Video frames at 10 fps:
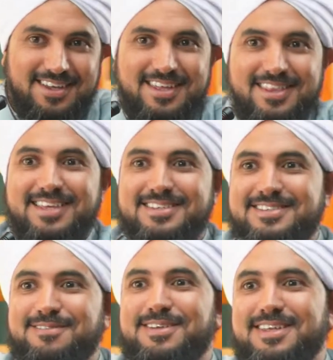There's
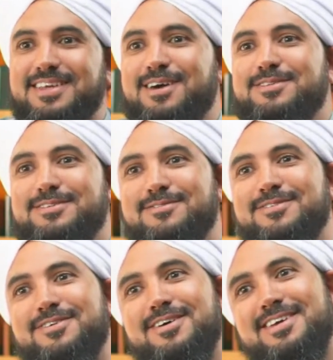several encounters of the
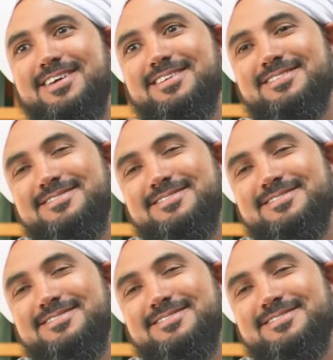Salihin.